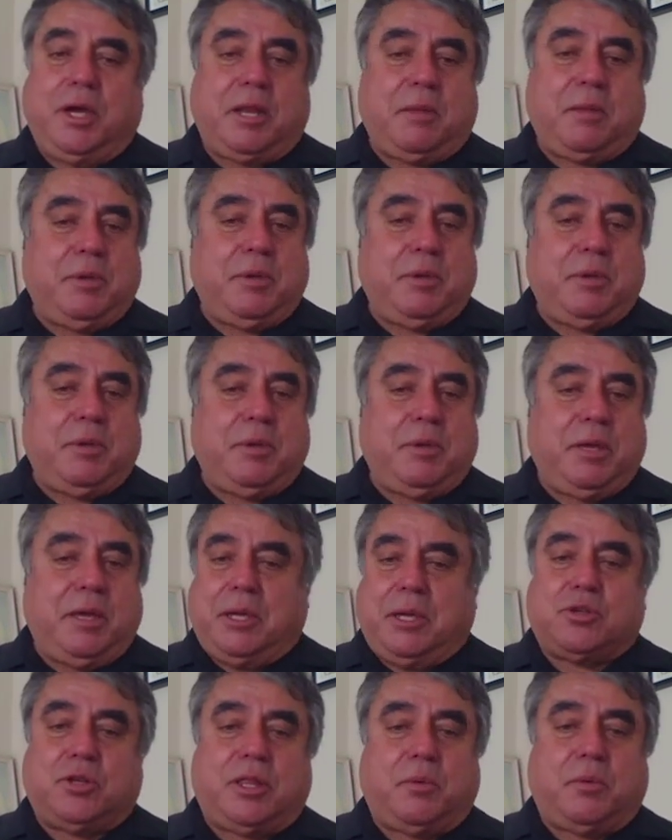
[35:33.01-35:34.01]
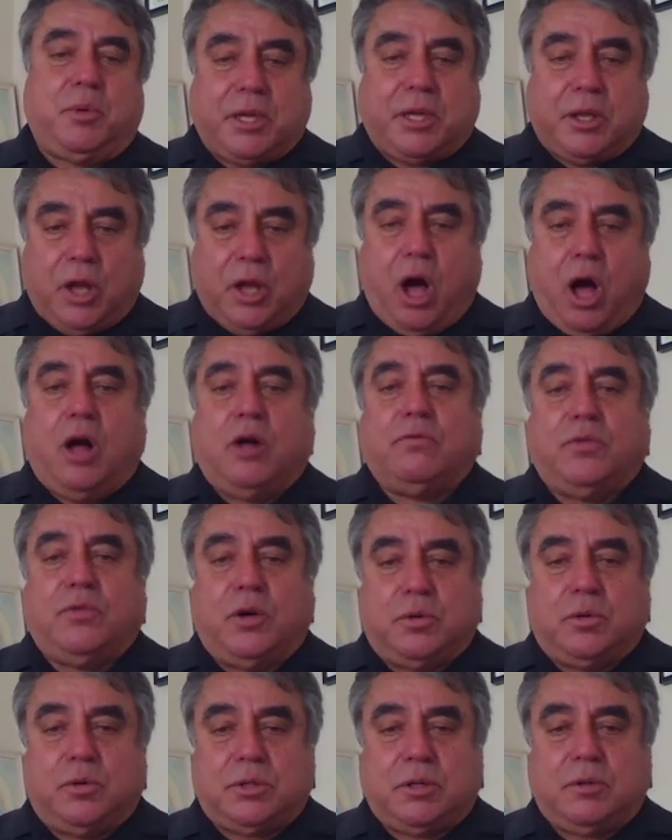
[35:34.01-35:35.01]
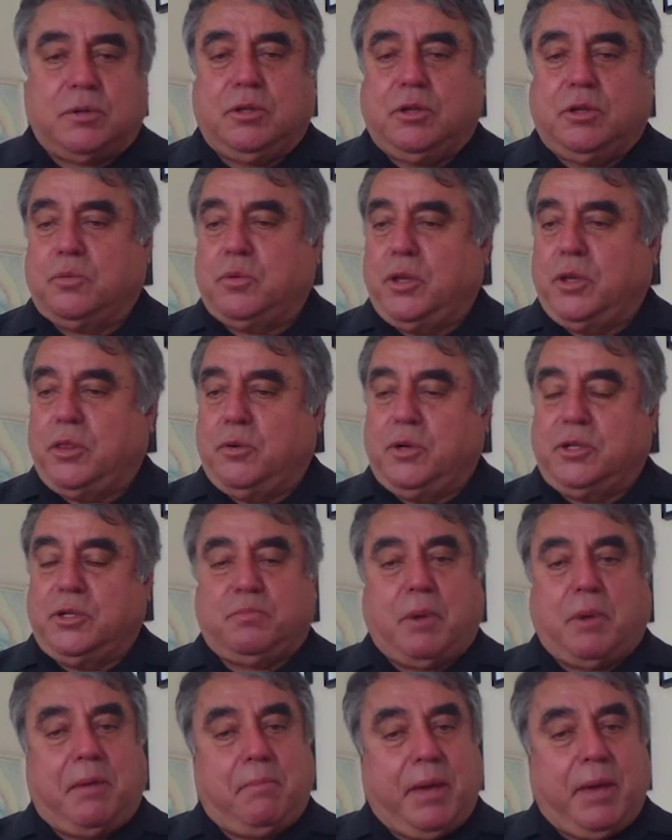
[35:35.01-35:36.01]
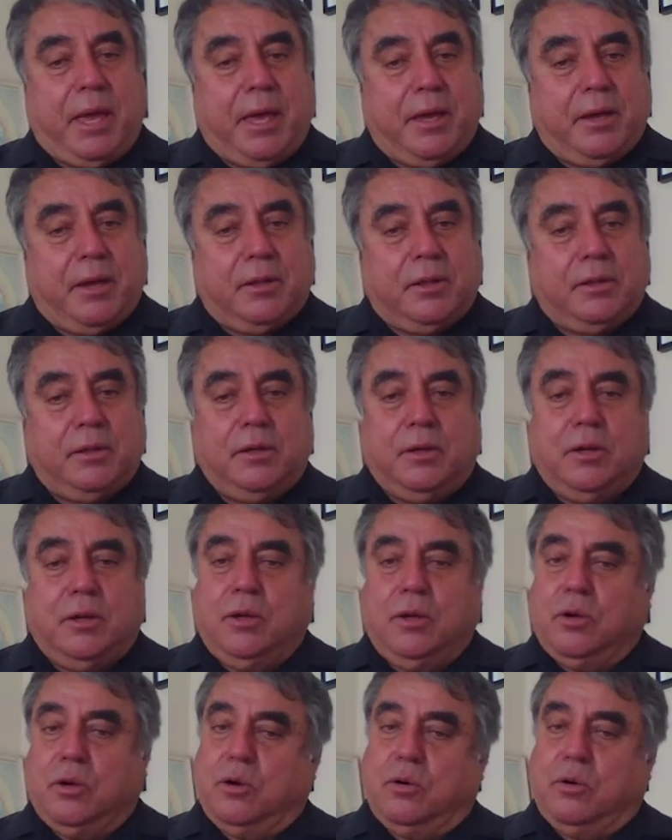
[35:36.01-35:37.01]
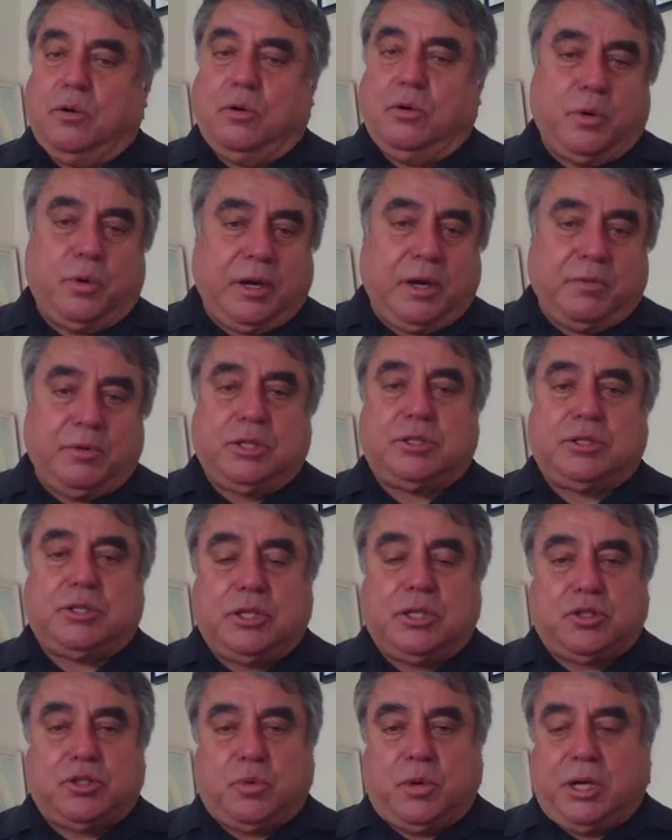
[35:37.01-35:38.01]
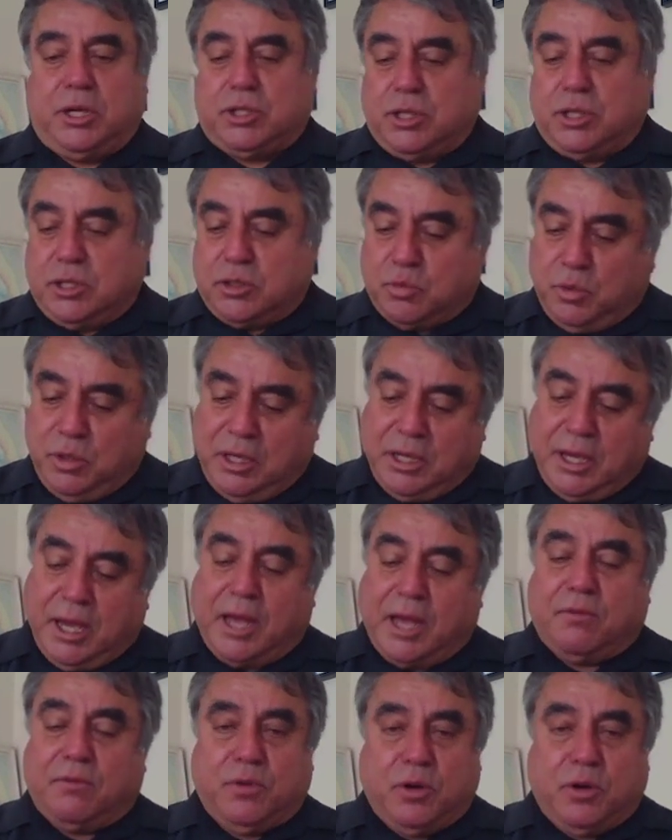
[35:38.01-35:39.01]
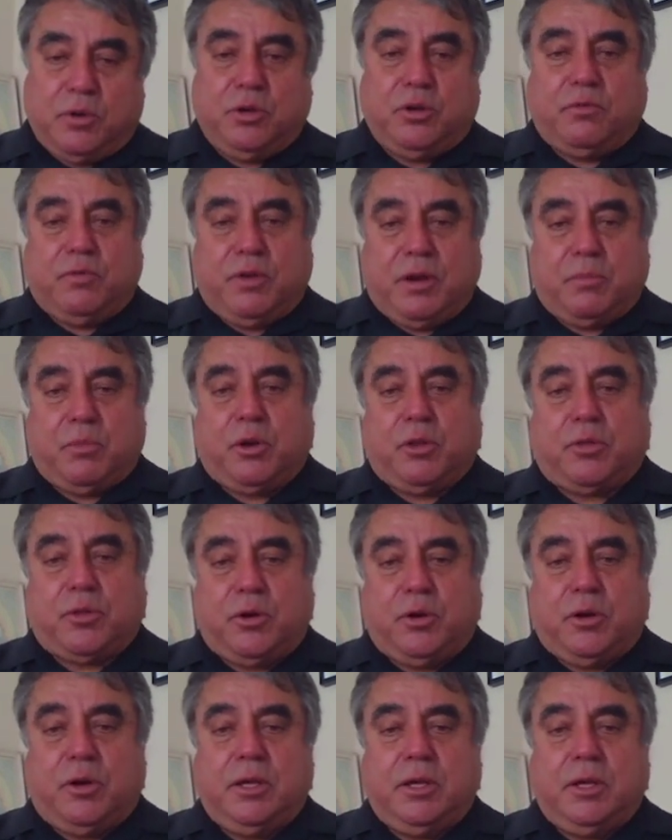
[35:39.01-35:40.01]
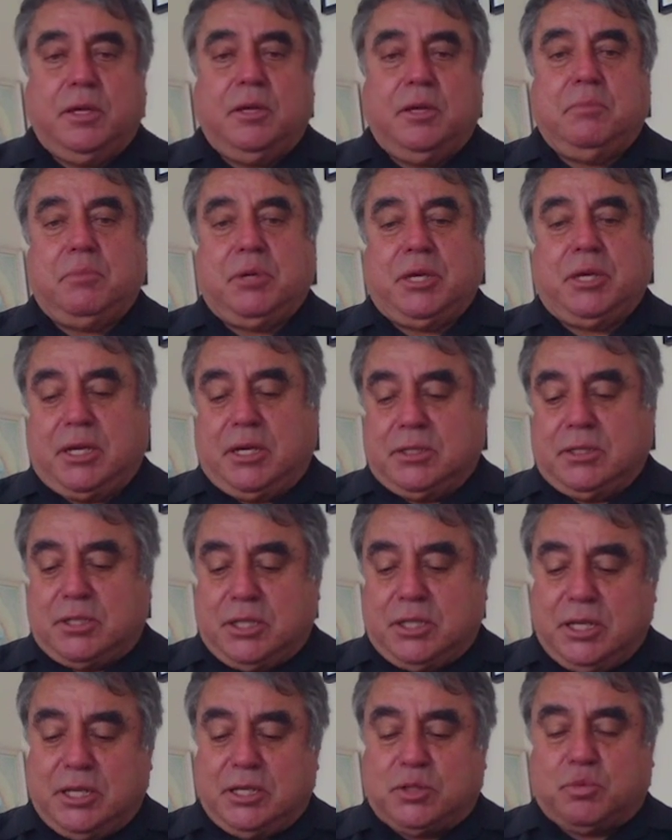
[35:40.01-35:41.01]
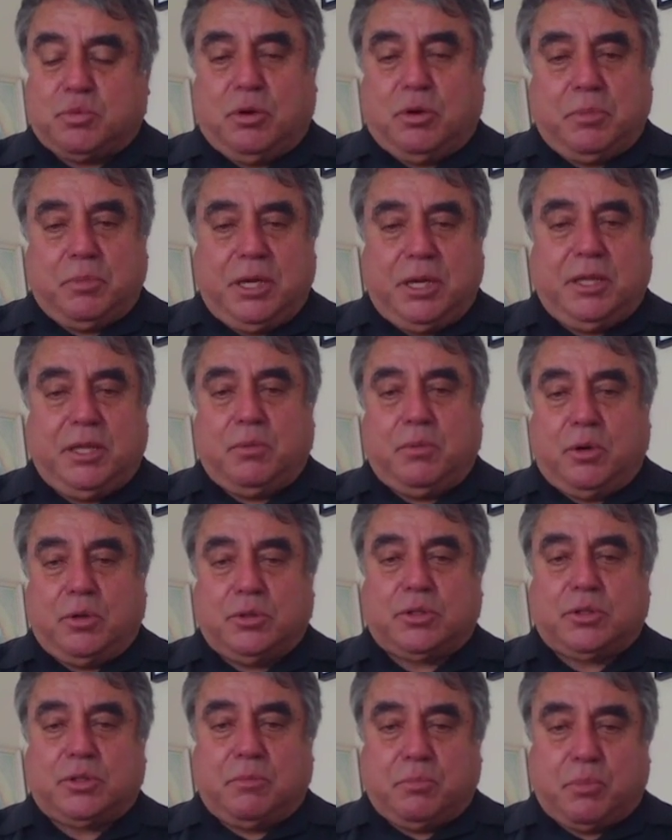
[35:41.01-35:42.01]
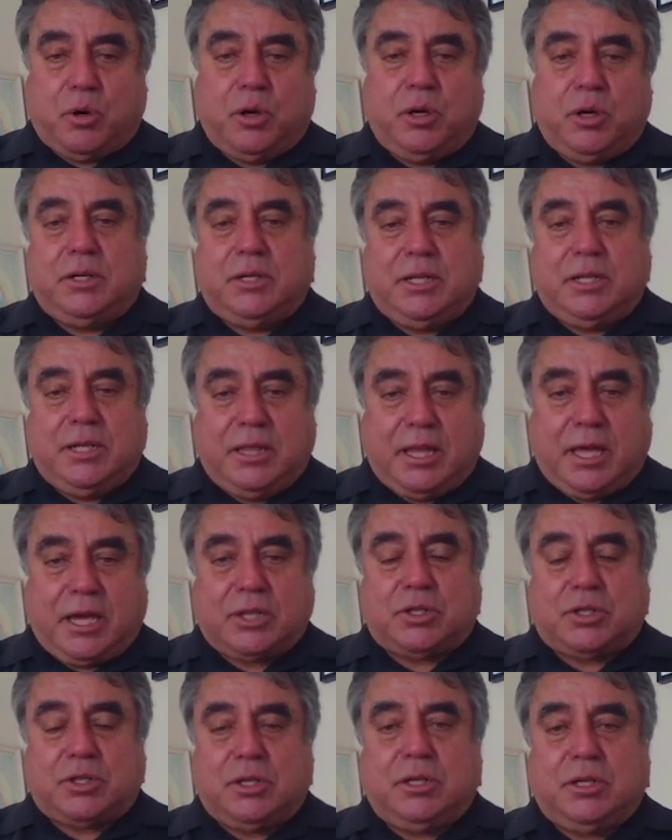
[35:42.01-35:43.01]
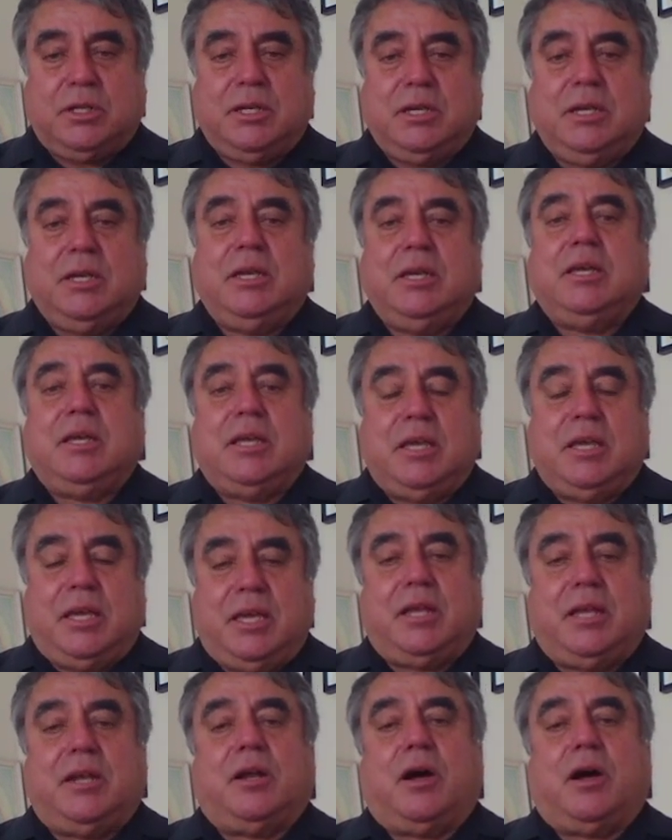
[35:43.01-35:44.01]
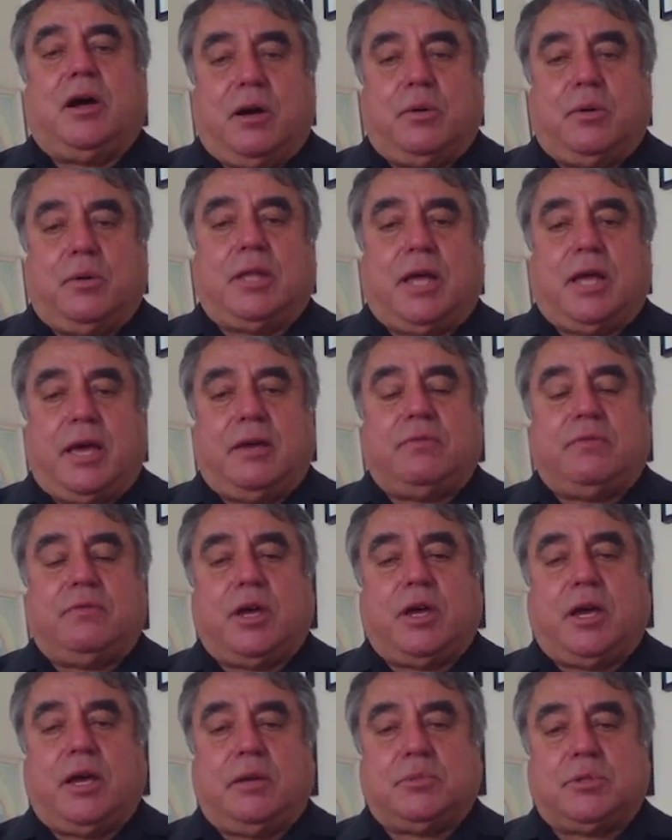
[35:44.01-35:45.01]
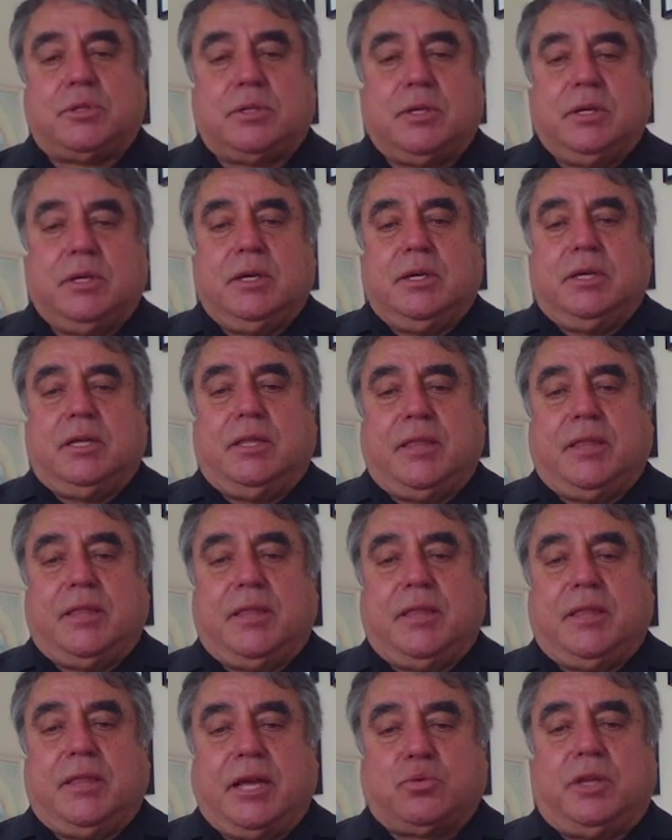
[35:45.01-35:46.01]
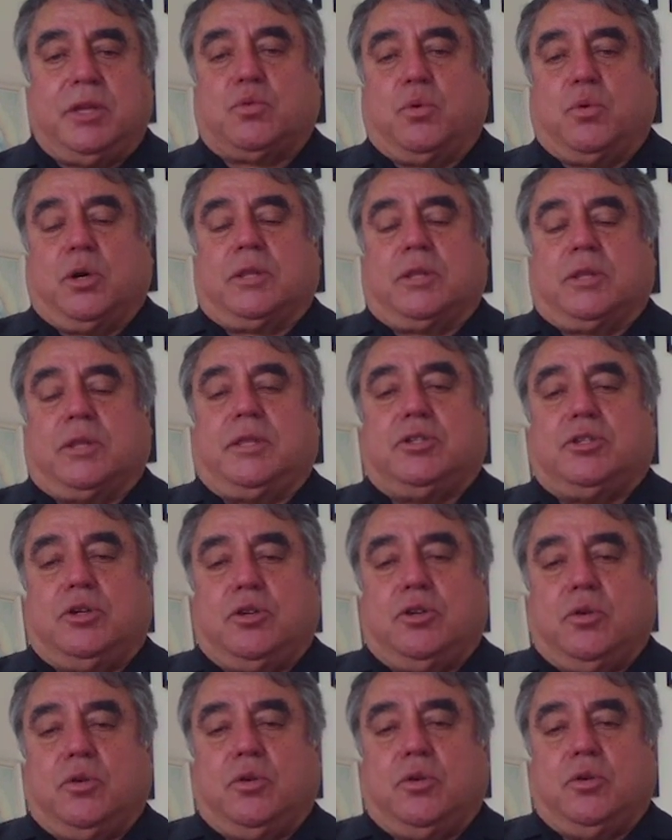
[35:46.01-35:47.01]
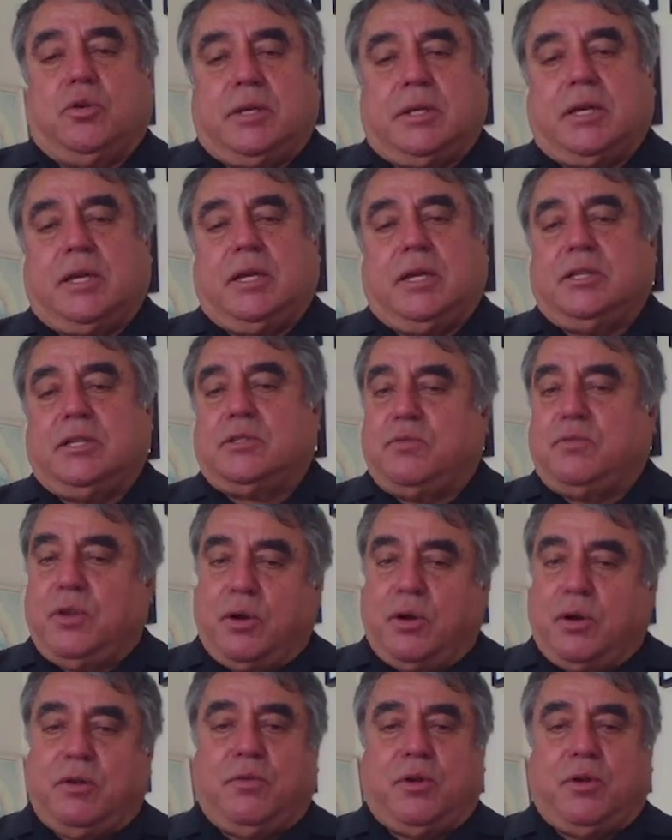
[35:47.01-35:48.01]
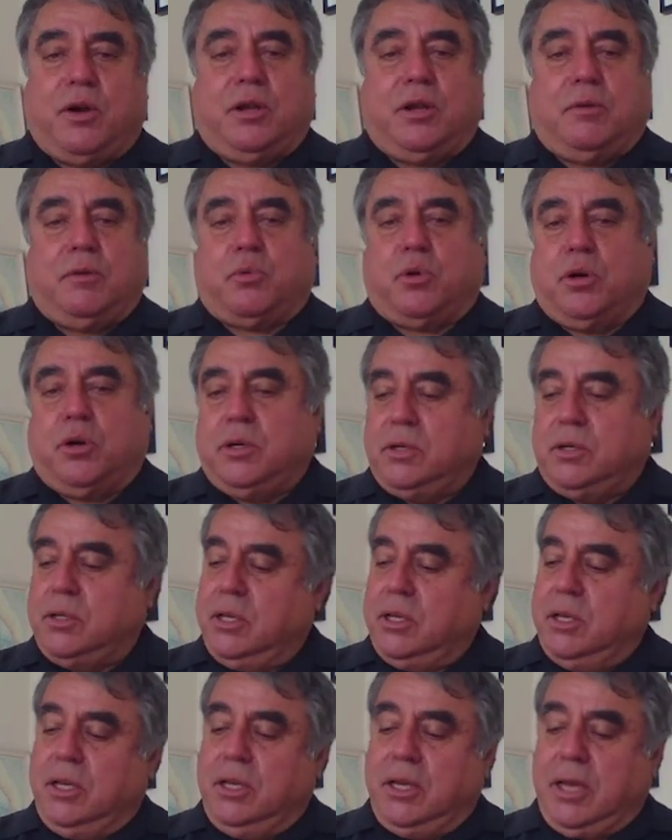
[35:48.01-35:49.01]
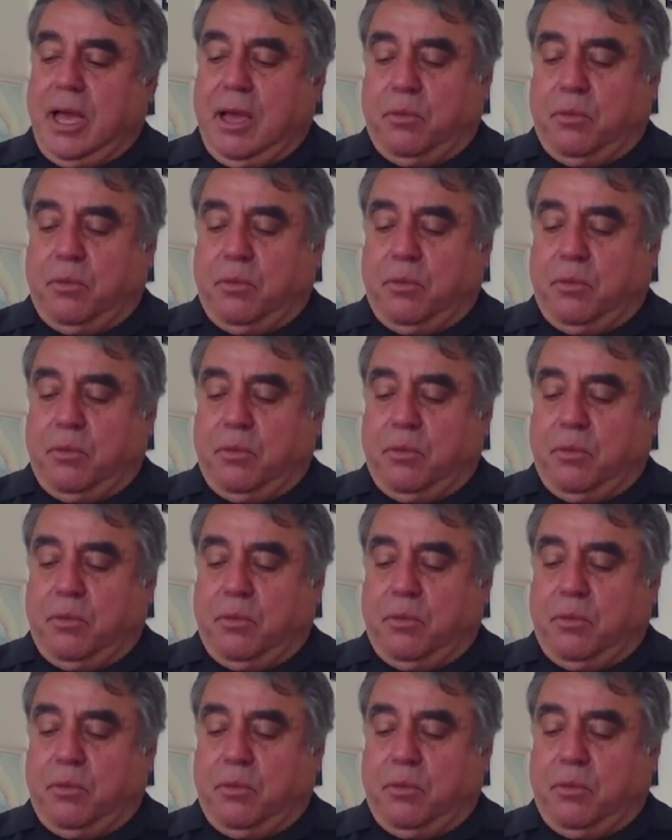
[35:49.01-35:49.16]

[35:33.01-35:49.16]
We got to be able to make sure that we can all vote, whether it's by mail or whatever the situation is. We got to vote November 3rd, because this will be the most important election in our lifetimes. That's why this work that you're doing is very, very important.